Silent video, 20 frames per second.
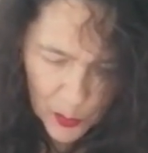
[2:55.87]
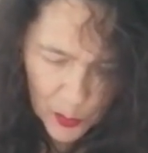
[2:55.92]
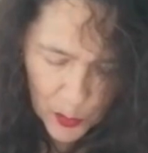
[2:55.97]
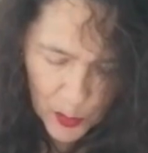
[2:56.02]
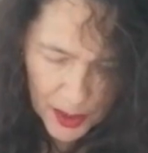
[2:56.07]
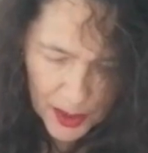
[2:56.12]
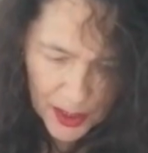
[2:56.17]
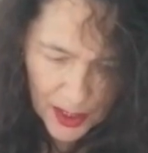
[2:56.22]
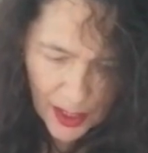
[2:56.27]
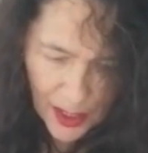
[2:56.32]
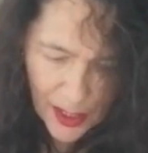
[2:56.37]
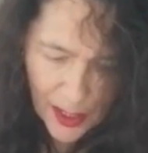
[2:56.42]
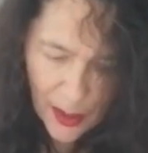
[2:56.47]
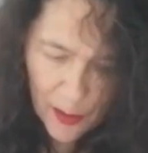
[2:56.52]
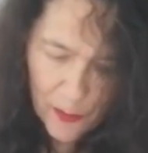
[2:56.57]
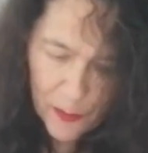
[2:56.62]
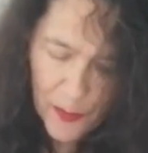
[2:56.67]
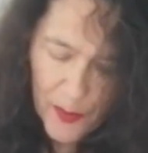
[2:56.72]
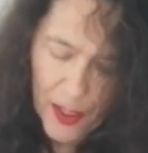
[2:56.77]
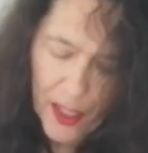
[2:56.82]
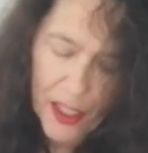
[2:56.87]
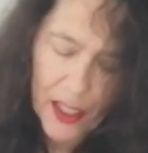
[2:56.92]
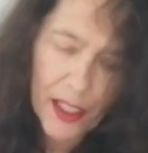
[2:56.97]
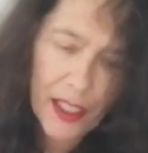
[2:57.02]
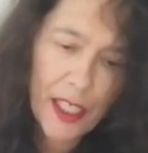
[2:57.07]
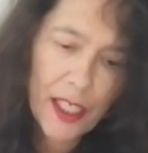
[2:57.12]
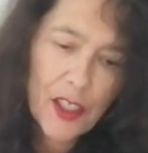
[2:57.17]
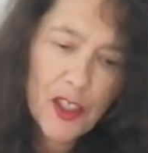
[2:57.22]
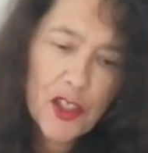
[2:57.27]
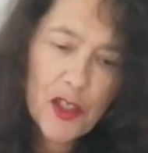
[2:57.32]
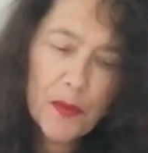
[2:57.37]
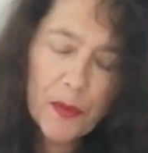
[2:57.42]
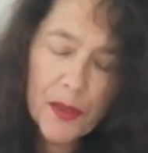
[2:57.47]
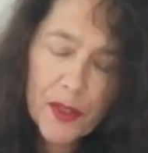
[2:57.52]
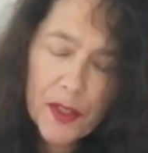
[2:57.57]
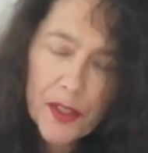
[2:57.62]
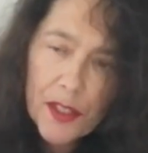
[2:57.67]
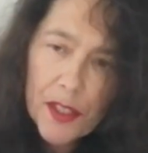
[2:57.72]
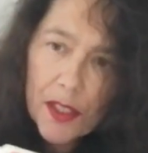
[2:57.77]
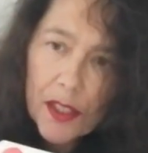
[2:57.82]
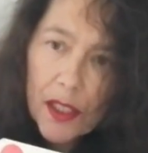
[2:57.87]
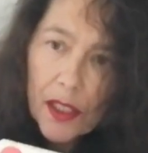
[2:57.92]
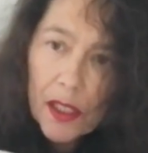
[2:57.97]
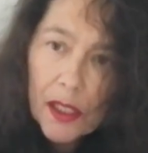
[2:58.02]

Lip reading: we have the engagement